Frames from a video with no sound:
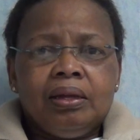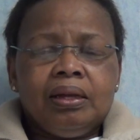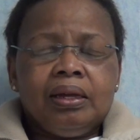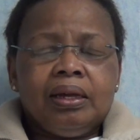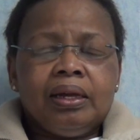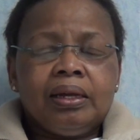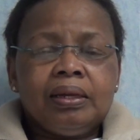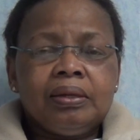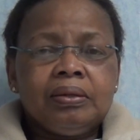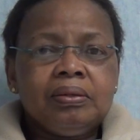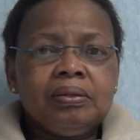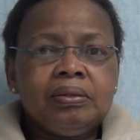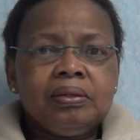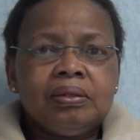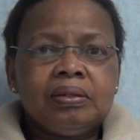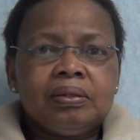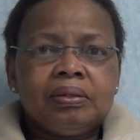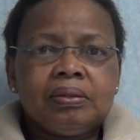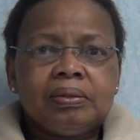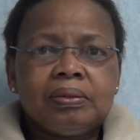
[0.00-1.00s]

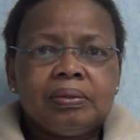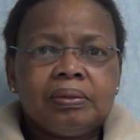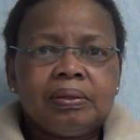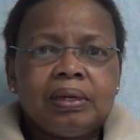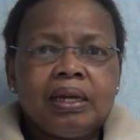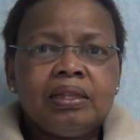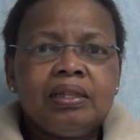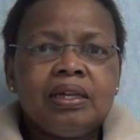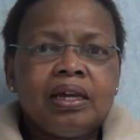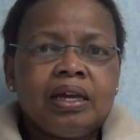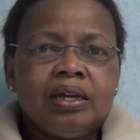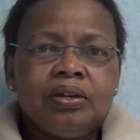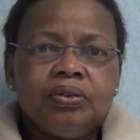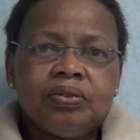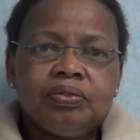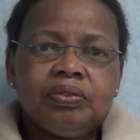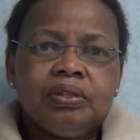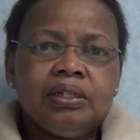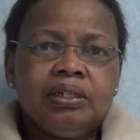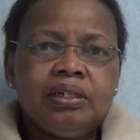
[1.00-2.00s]
And at the end
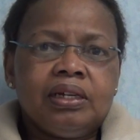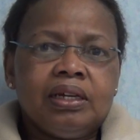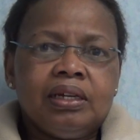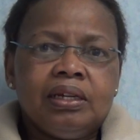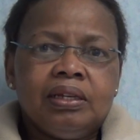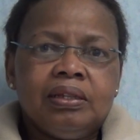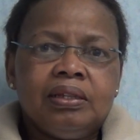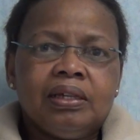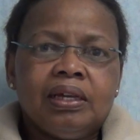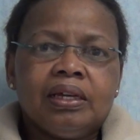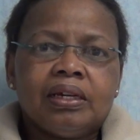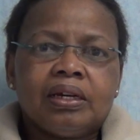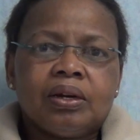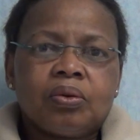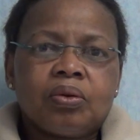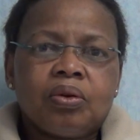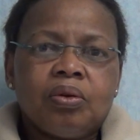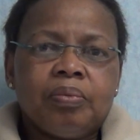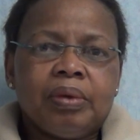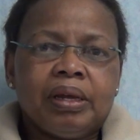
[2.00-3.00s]
of the day, they
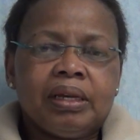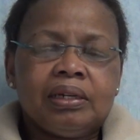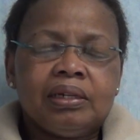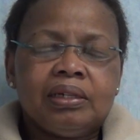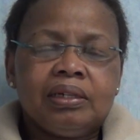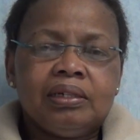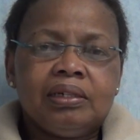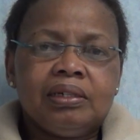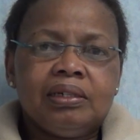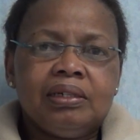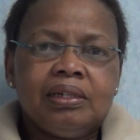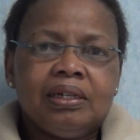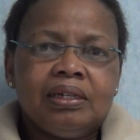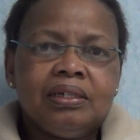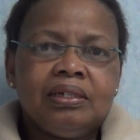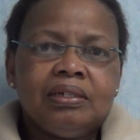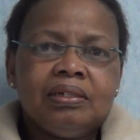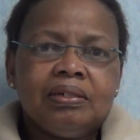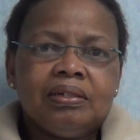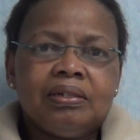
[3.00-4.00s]

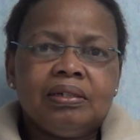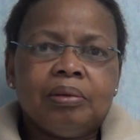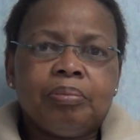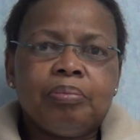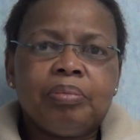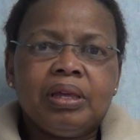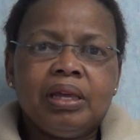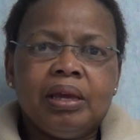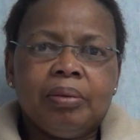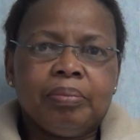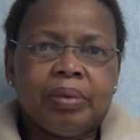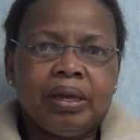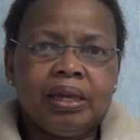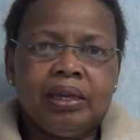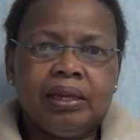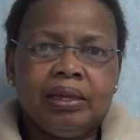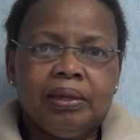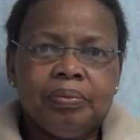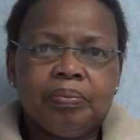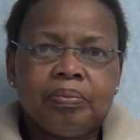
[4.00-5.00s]
recommended the
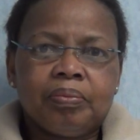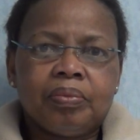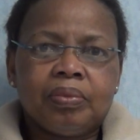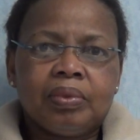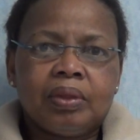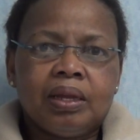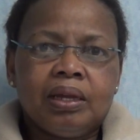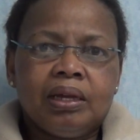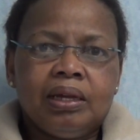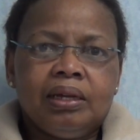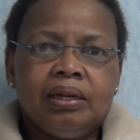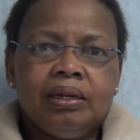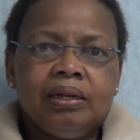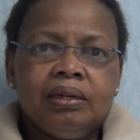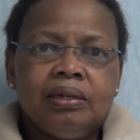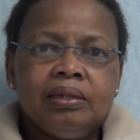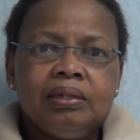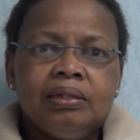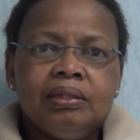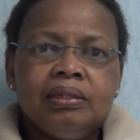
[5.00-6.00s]
PMA.
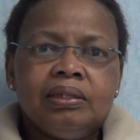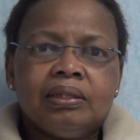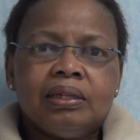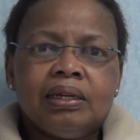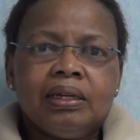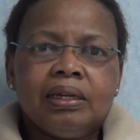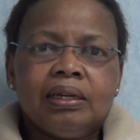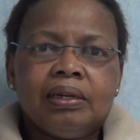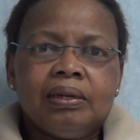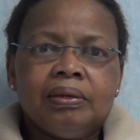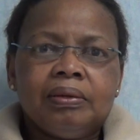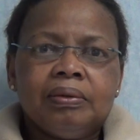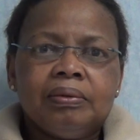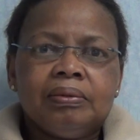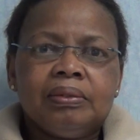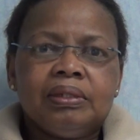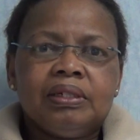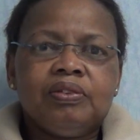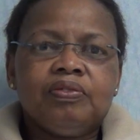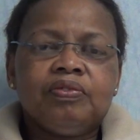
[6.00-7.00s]
It's a
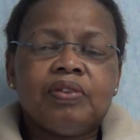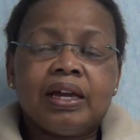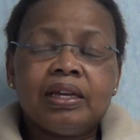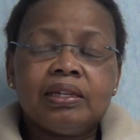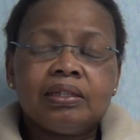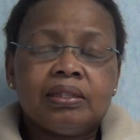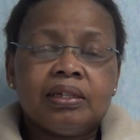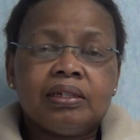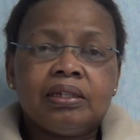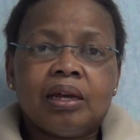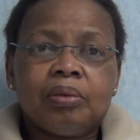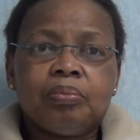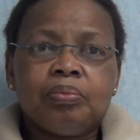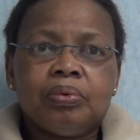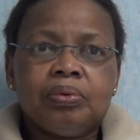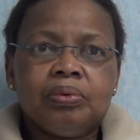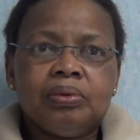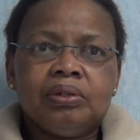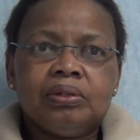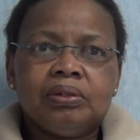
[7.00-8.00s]
device that I
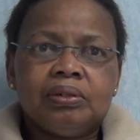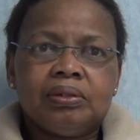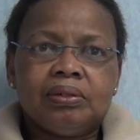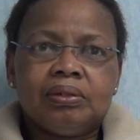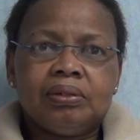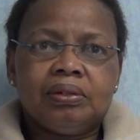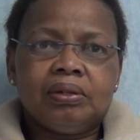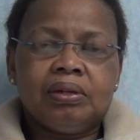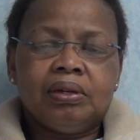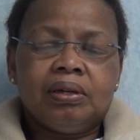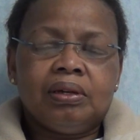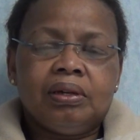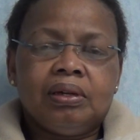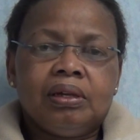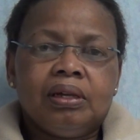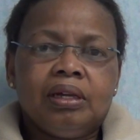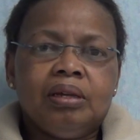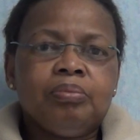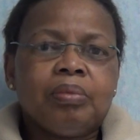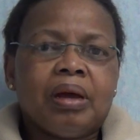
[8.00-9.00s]
put
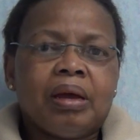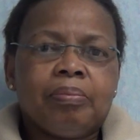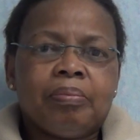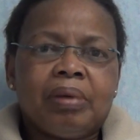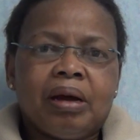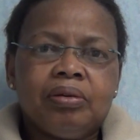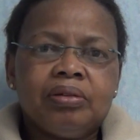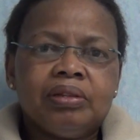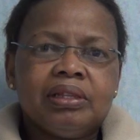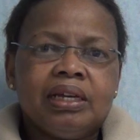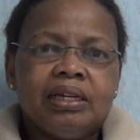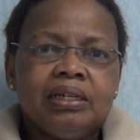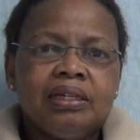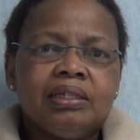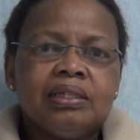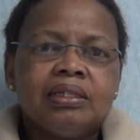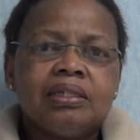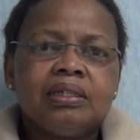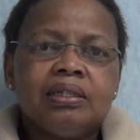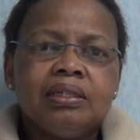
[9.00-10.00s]
in my mouth and
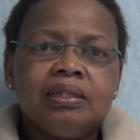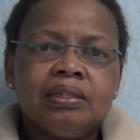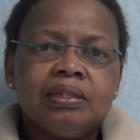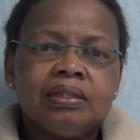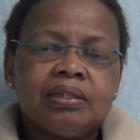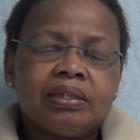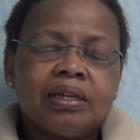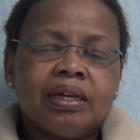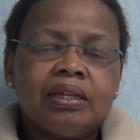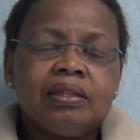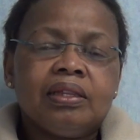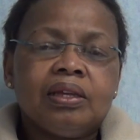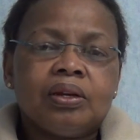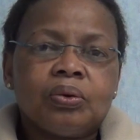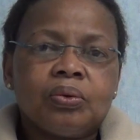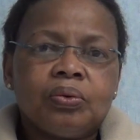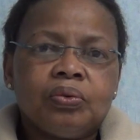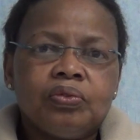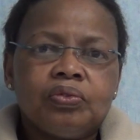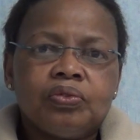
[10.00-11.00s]
it sticks at the
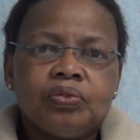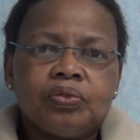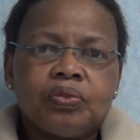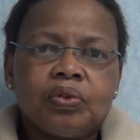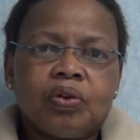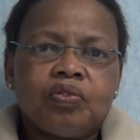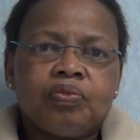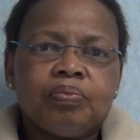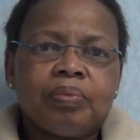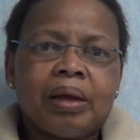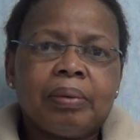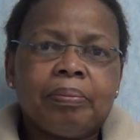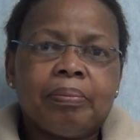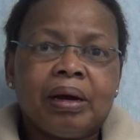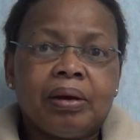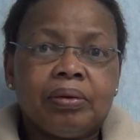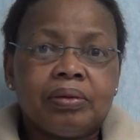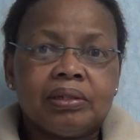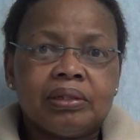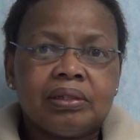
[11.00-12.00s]
roof of my
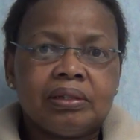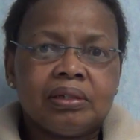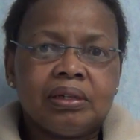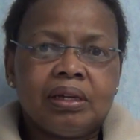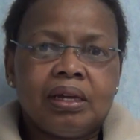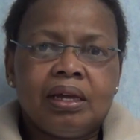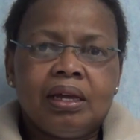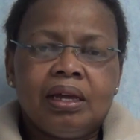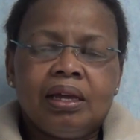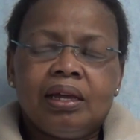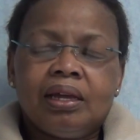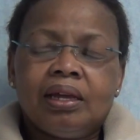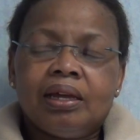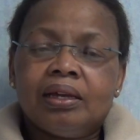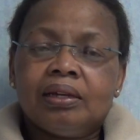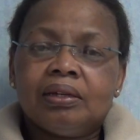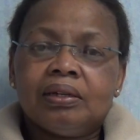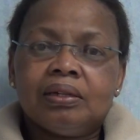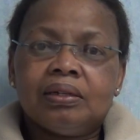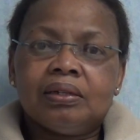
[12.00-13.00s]
mouth.
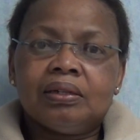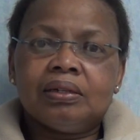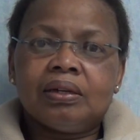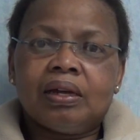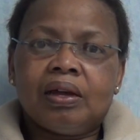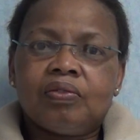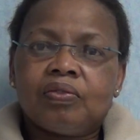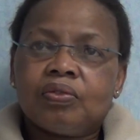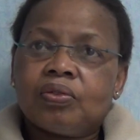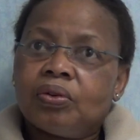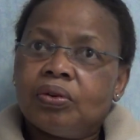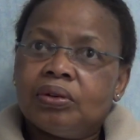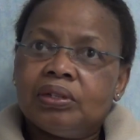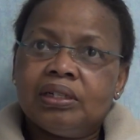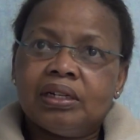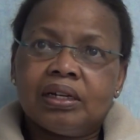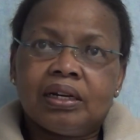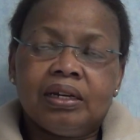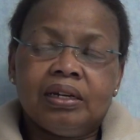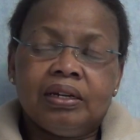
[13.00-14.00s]
And I've got
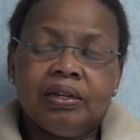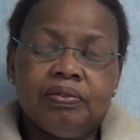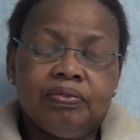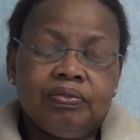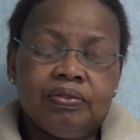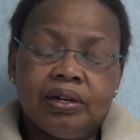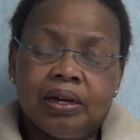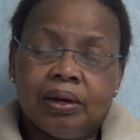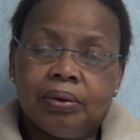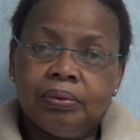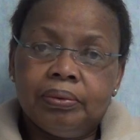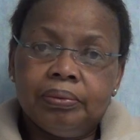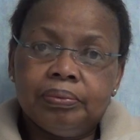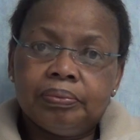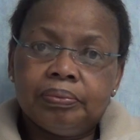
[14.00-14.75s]
the relief now.